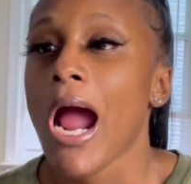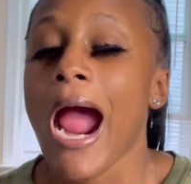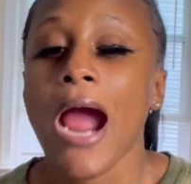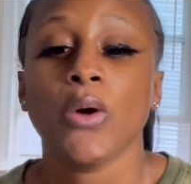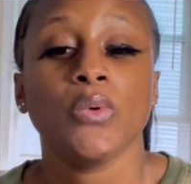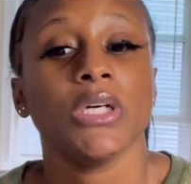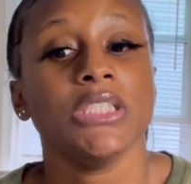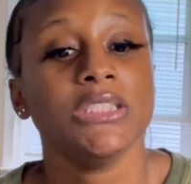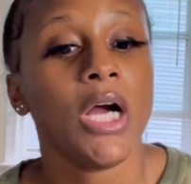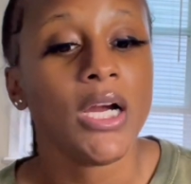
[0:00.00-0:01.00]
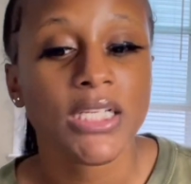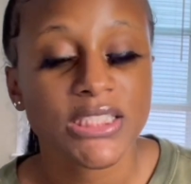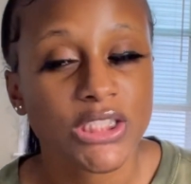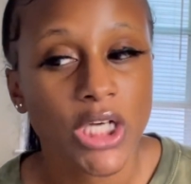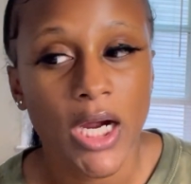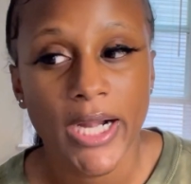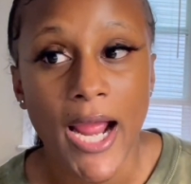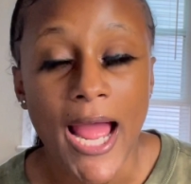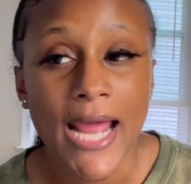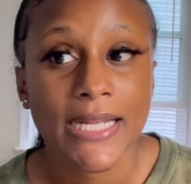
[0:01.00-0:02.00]
Our youngest daughter
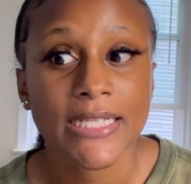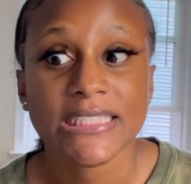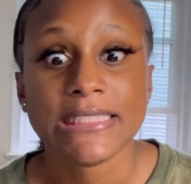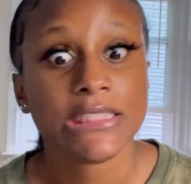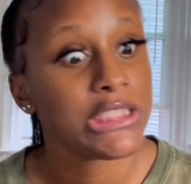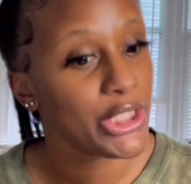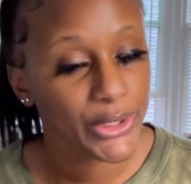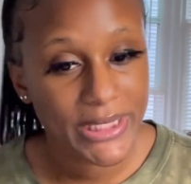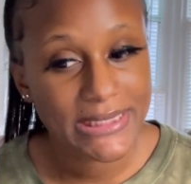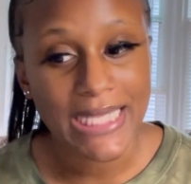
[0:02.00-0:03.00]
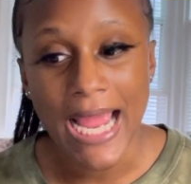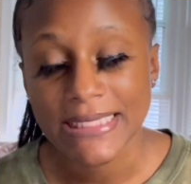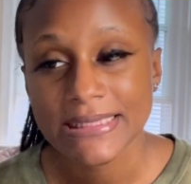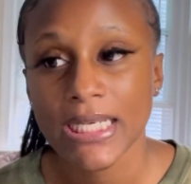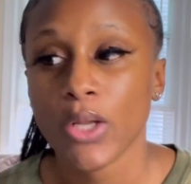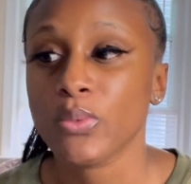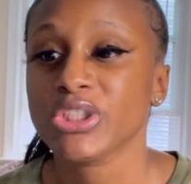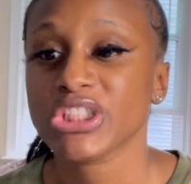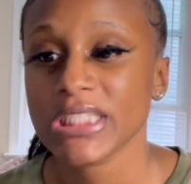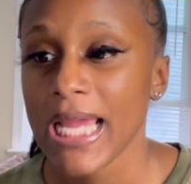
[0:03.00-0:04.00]
had a serious accident where
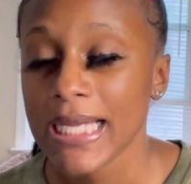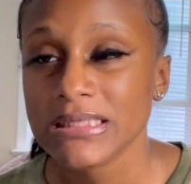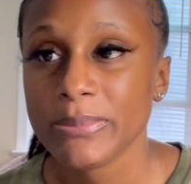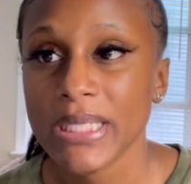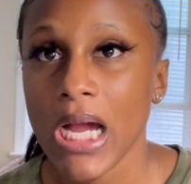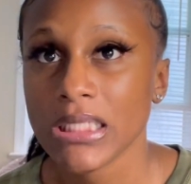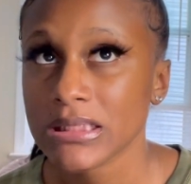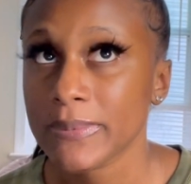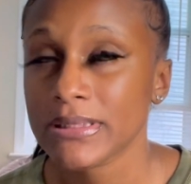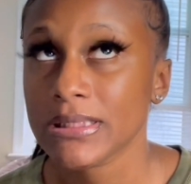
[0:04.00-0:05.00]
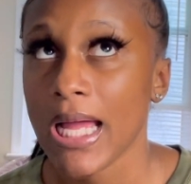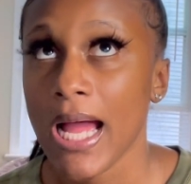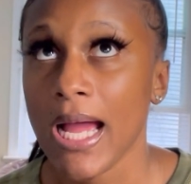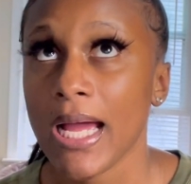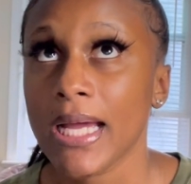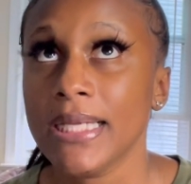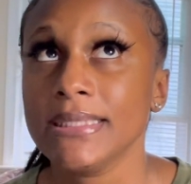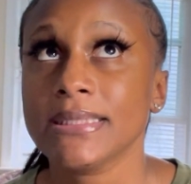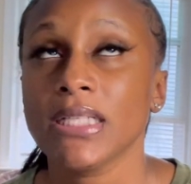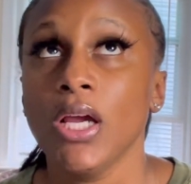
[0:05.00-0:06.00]
she had to be
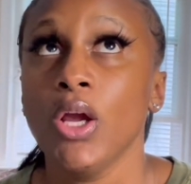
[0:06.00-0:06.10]
hospitalized.